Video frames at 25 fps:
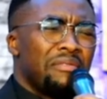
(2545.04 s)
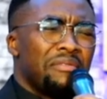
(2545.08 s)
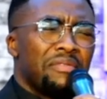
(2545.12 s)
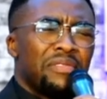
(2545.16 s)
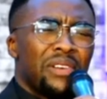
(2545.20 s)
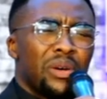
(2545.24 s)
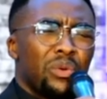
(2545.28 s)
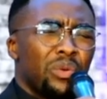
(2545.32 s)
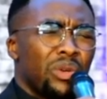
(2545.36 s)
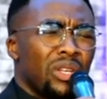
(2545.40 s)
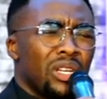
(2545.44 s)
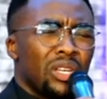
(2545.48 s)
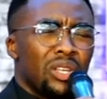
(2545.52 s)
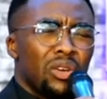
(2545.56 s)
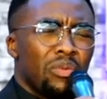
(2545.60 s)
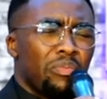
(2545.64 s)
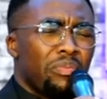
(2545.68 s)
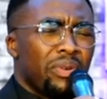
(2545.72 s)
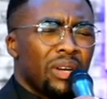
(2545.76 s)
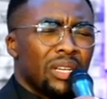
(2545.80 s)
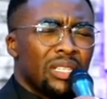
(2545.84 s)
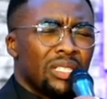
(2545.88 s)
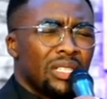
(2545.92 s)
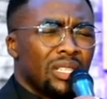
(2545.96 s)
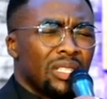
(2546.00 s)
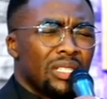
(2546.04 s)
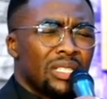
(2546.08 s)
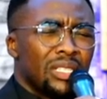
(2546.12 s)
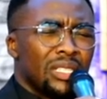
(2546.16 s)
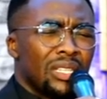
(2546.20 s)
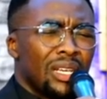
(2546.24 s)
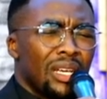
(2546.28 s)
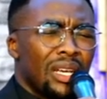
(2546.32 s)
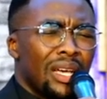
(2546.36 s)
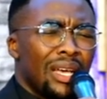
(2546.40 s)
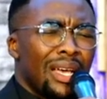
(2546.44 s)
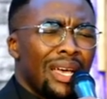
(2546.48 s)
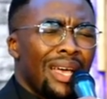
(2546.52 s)
found in your presence.
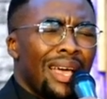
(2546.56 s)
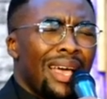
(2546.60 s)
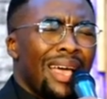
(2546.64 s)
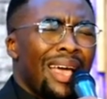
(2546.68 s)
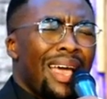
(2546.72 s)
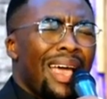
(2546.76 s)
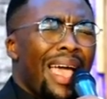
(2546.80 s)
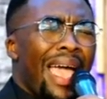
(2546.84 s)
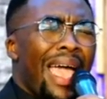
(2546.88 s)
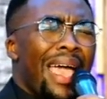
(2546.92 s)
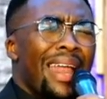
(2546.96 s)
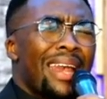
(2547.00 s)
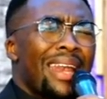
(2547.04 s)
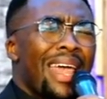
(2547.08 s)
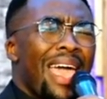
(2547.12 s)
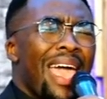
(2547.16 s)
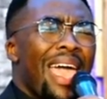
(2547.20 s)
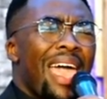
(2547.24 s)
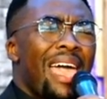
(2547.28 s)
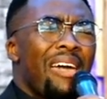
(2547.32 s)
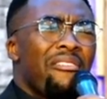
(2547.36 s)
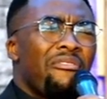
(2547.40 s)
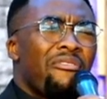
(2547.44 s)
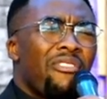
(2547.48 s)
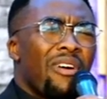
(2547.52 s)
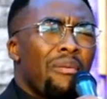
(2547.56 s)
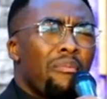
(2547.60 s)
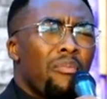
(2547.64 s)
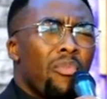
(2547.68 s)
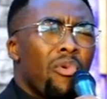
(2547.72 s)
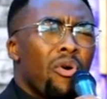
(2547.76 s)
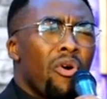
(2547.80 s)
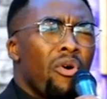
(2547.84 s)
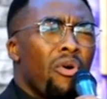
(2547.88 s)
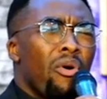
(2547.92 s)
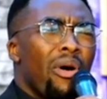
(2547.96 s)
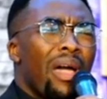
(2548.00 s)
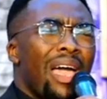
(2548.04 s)
And
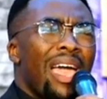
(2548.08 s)
evermore,